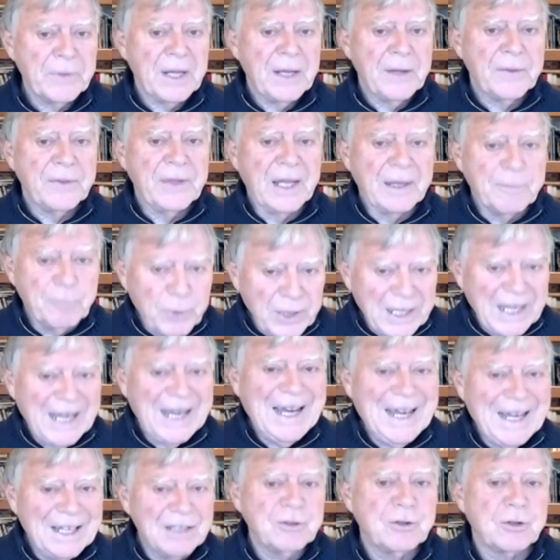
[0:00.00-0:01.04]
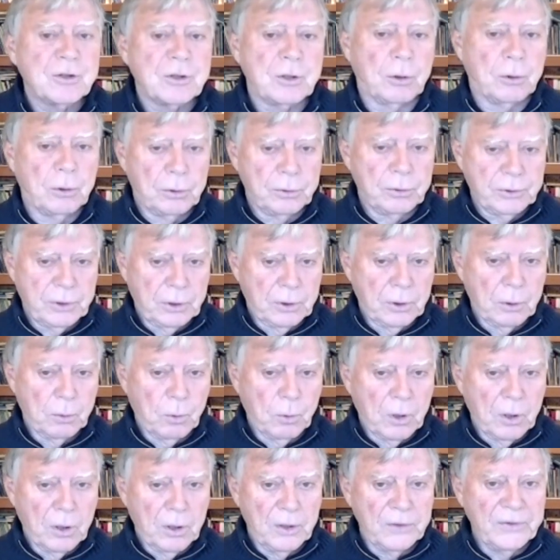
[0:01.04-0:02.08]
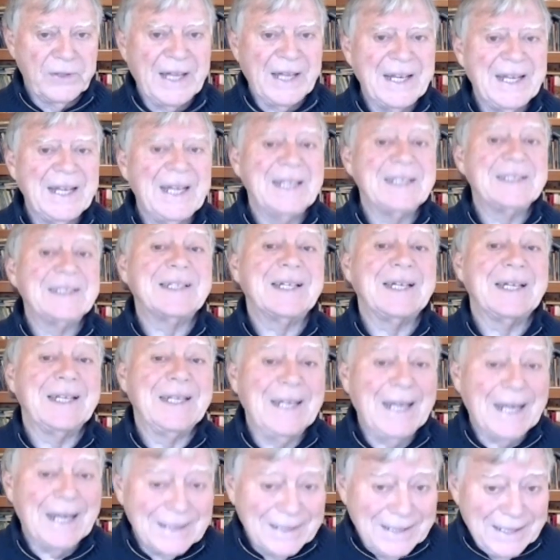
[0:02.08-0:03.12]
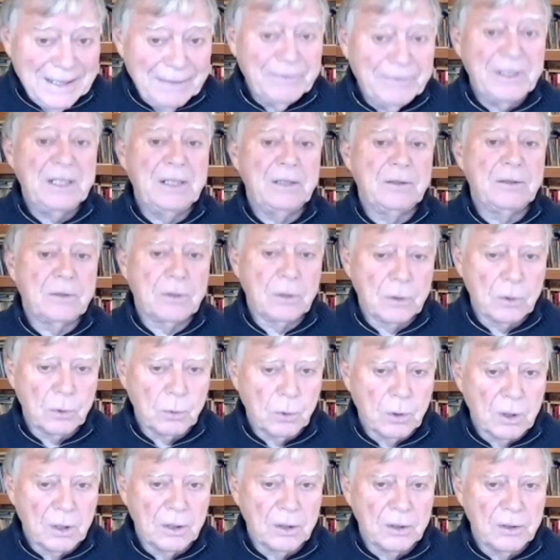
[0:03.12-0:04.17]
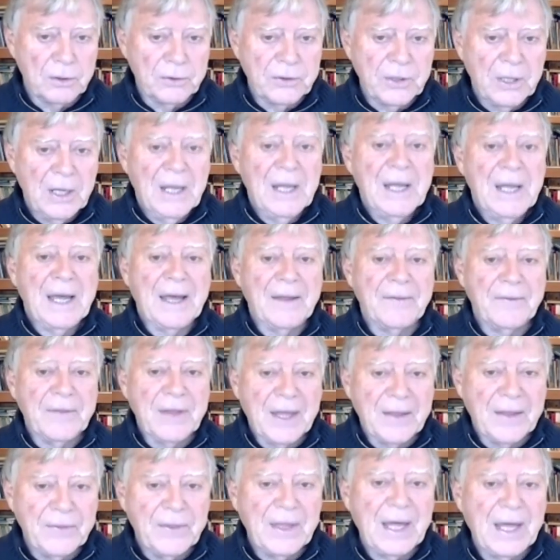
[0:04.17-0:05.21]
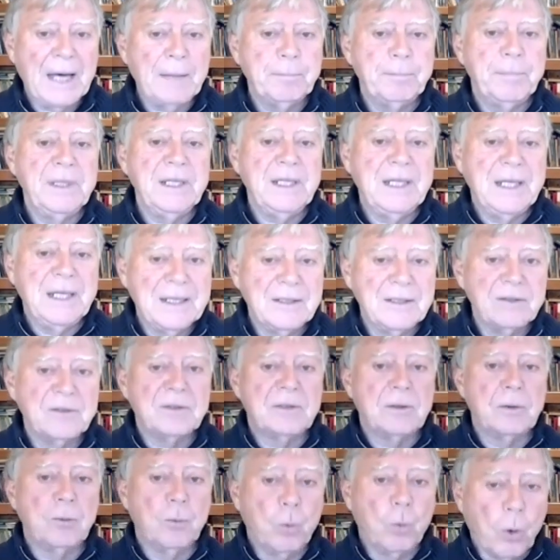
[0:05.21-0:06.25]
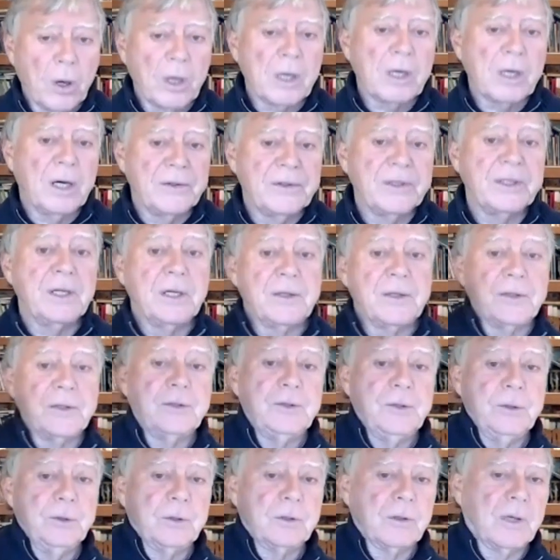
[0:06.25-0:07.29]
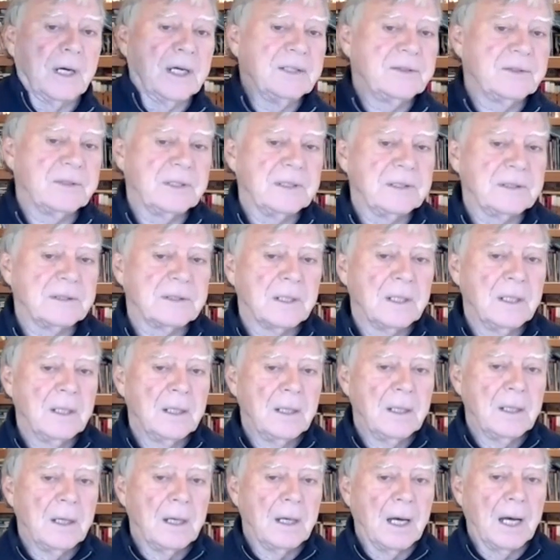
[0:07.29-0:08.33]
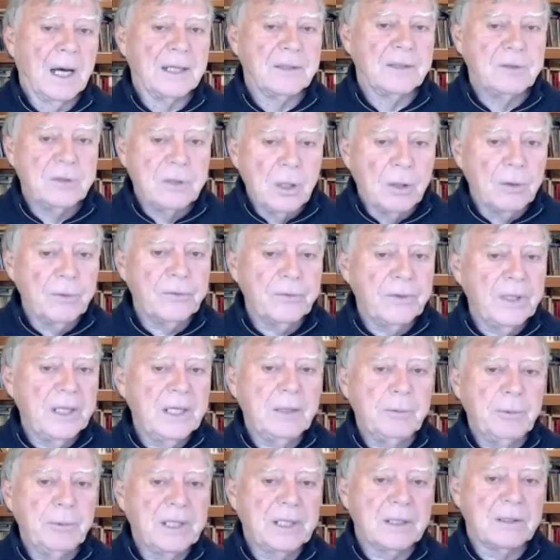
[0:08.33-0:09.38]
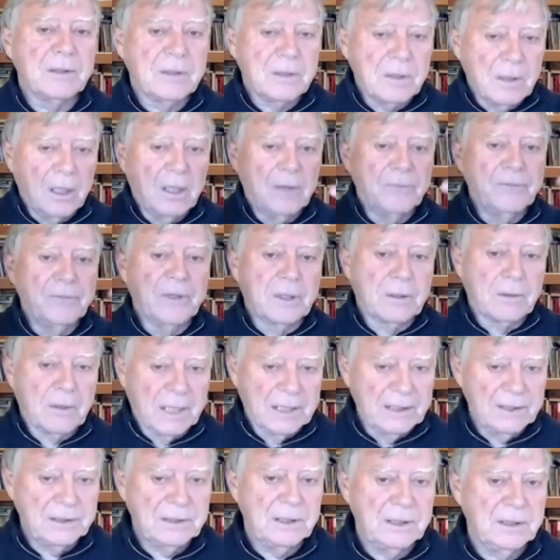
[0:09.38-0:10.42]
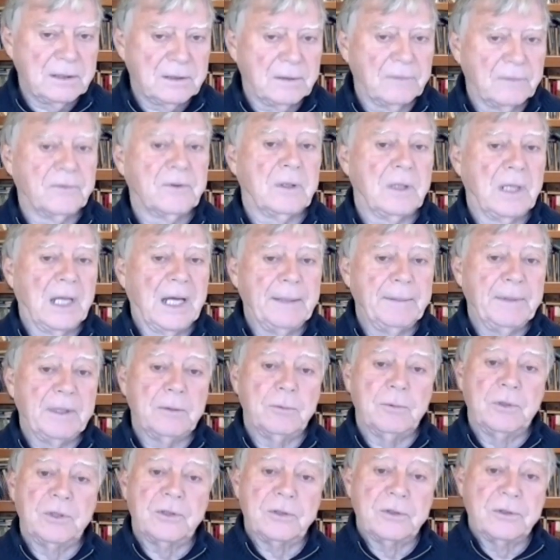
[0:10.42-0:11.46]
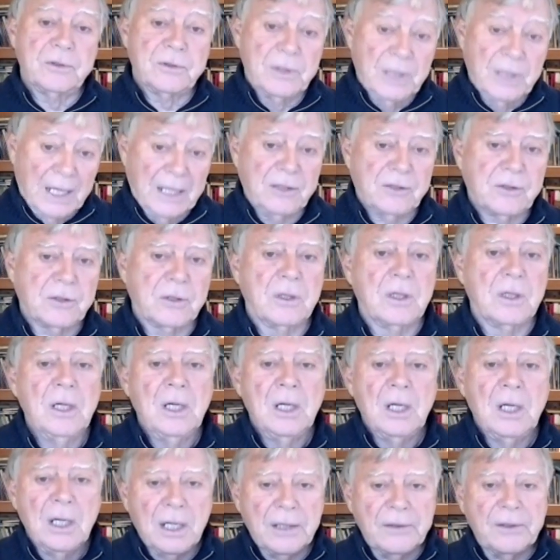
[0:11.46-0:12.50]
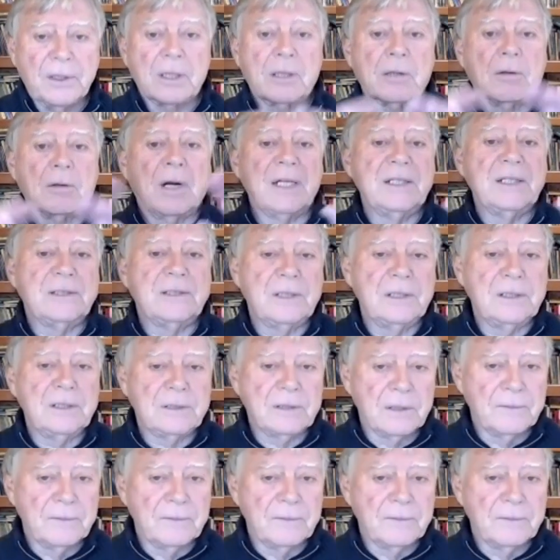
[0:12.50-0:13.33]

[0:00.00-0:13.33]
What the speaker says: then we add soul to the world, that adds connectivity to the world, and then that begins to work on the other two crises. I don't think we can solve the crises of climate, which is nature, and the crises